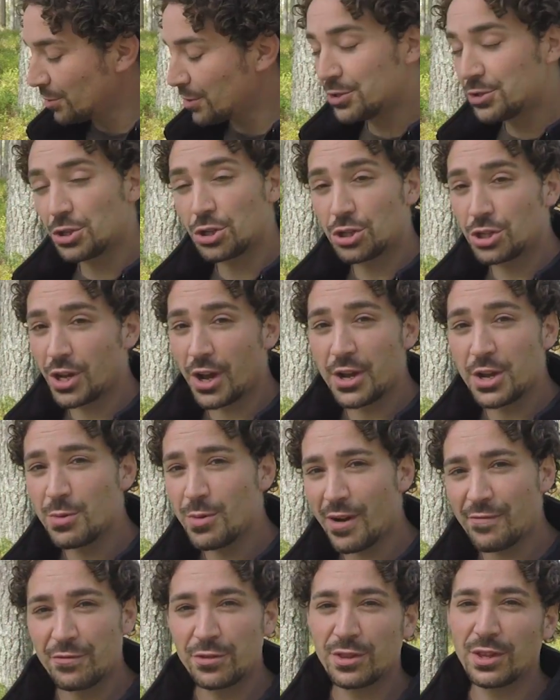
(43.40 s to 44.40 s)
I'd just show
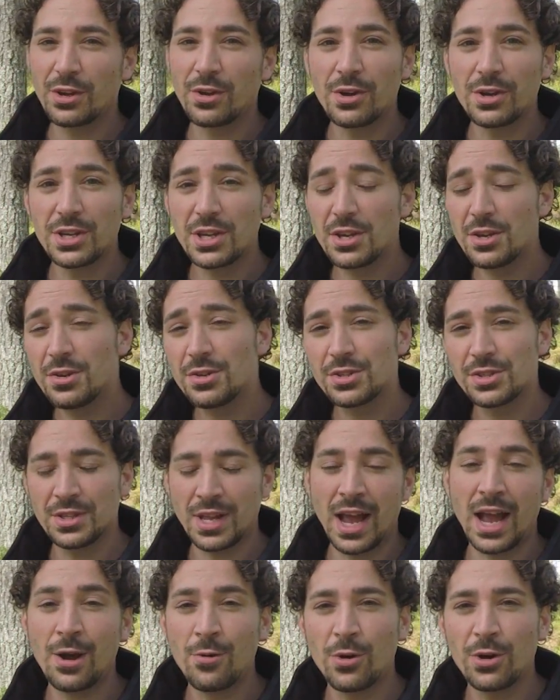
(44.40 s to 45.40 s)
you everything I use
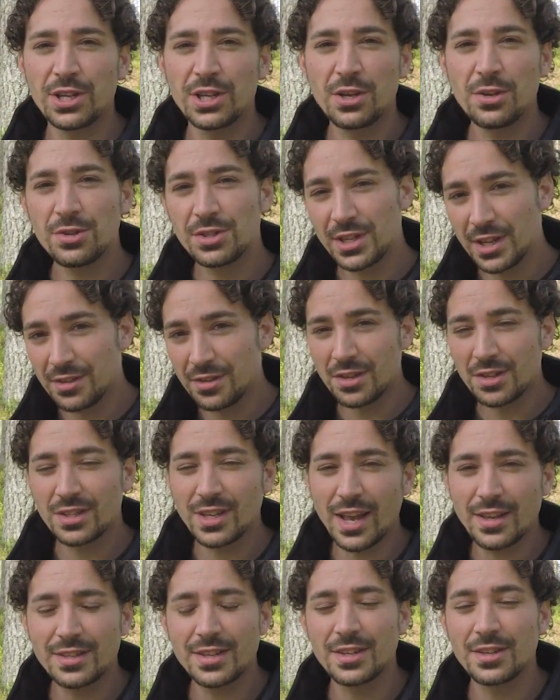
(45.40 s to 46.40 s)
and how I use it and the
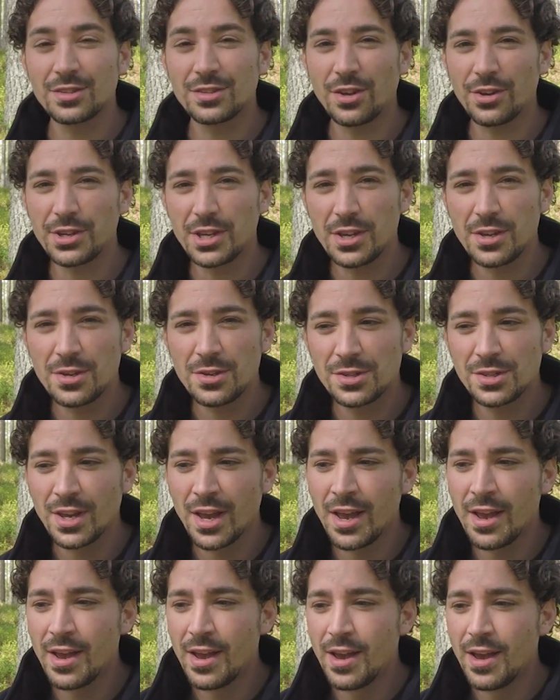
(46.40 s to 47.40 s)
settings I use.
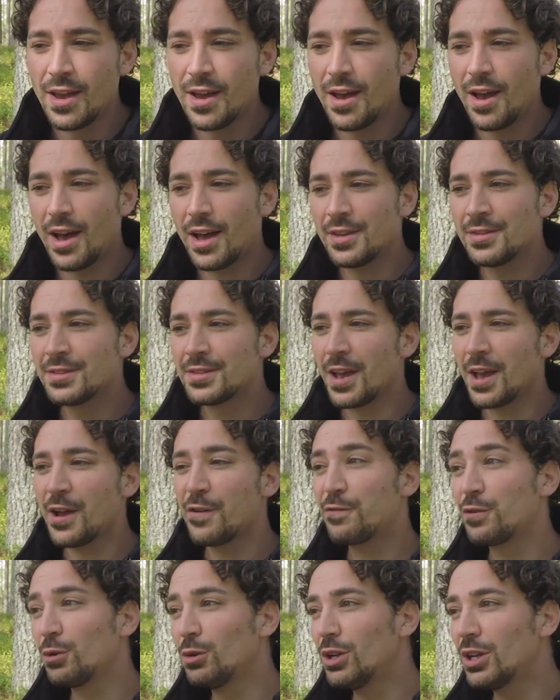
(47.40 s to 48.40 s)
And
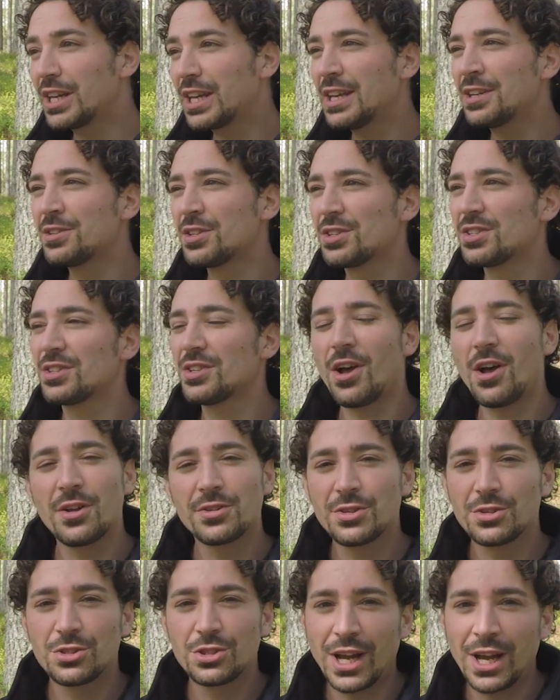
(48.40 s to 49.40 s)
if you're looking to
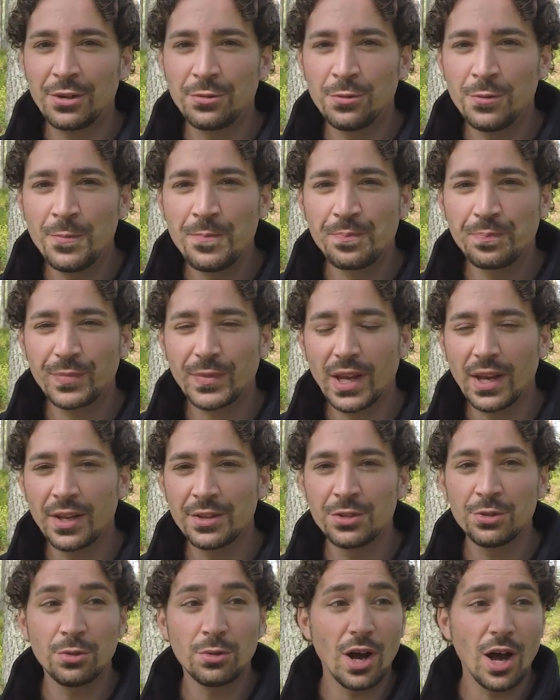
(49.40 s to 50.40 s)
start a channel
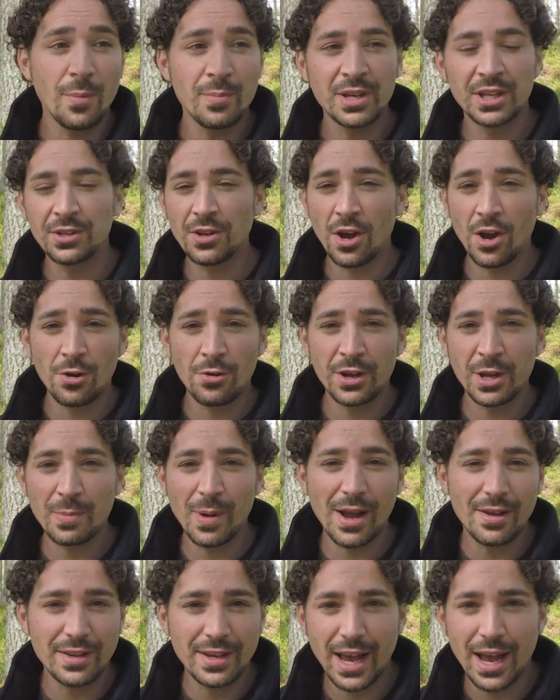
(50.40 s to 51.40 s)
and you're umming and ahhing
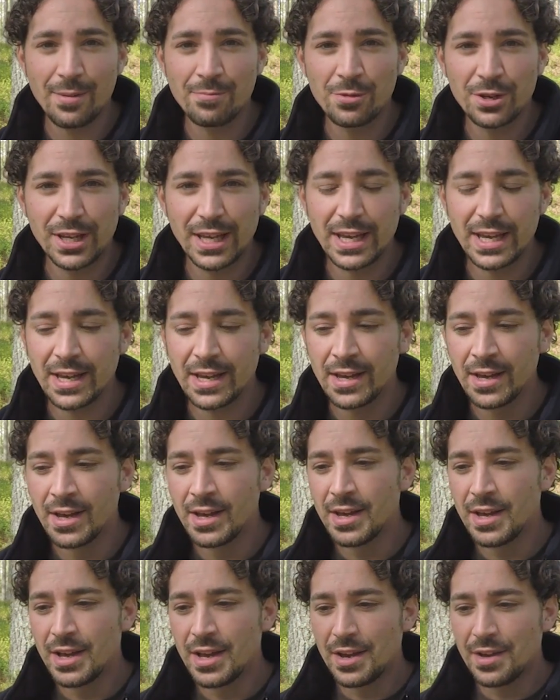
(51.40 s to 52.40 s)
about camera gear,
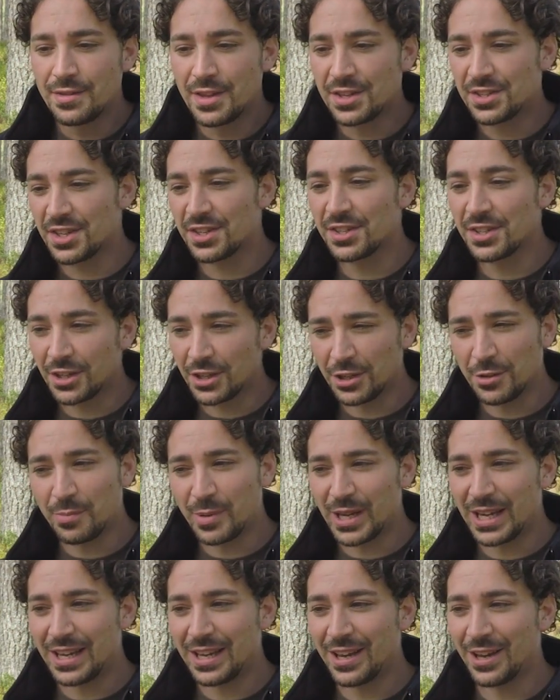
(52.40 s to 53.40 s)
this isn't going to
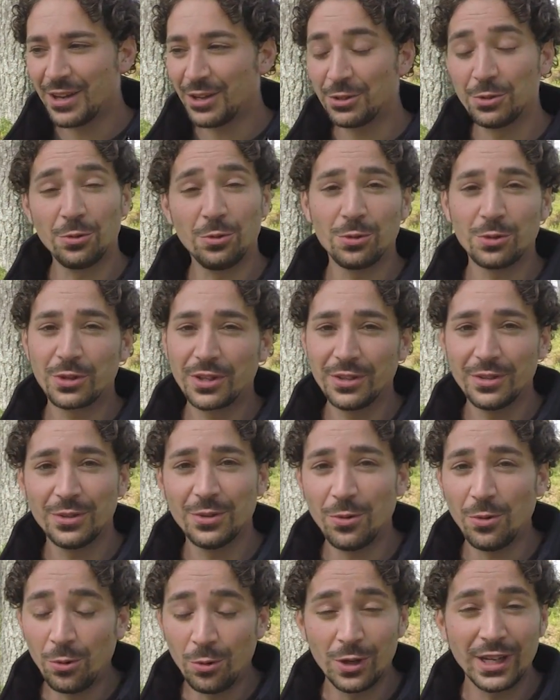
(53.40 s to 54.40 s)
be an
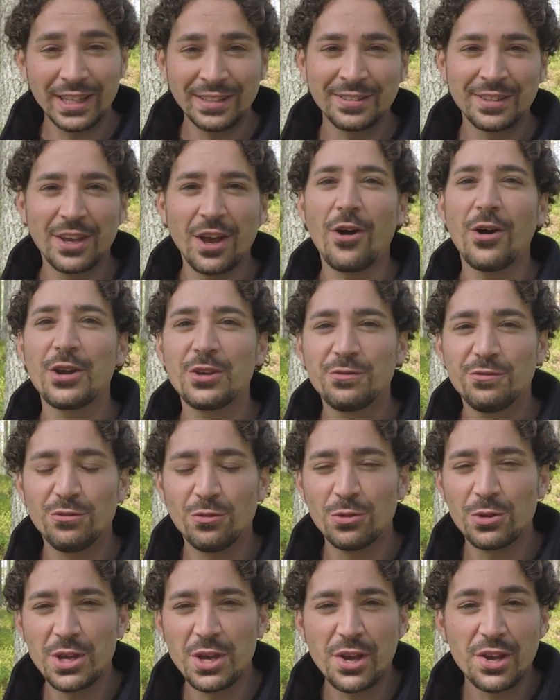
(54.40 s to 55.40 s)
all-in guide
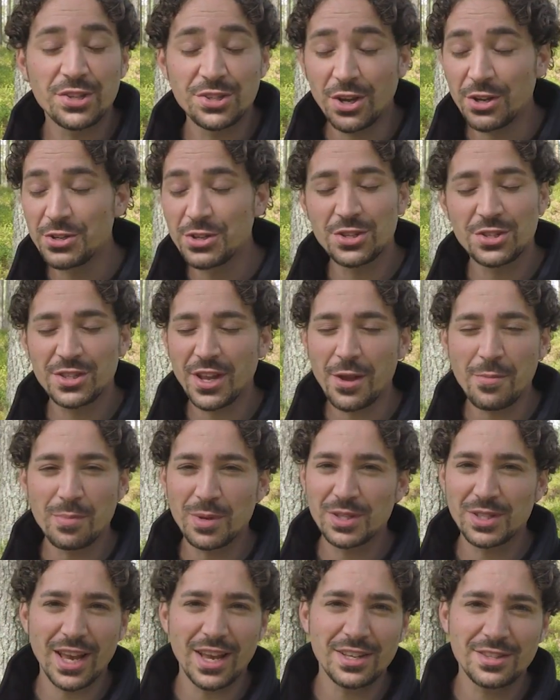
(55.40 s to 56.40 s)
for you because I just don't
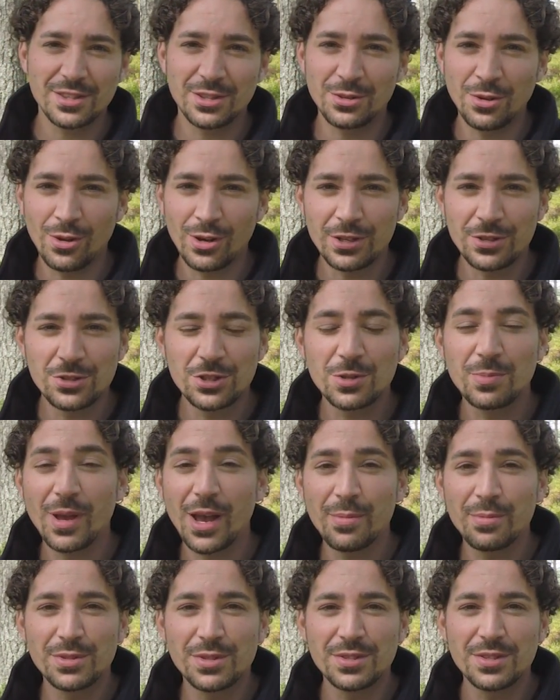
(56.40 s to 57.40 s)
possess the knowledge to be
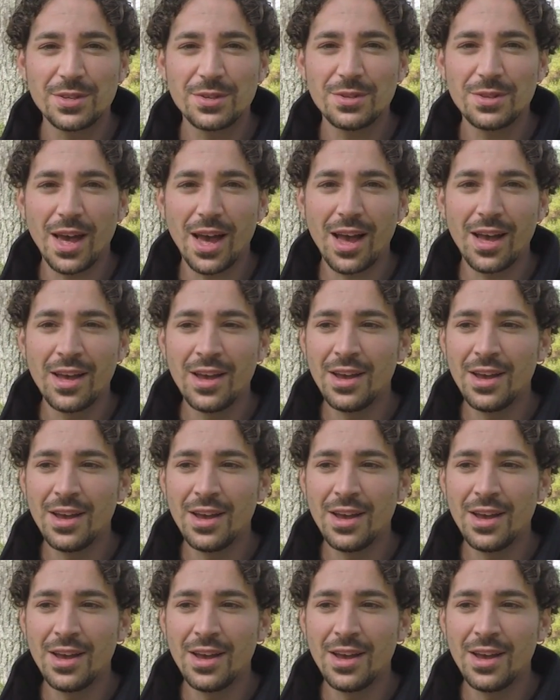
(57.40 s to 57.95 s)
able to do that.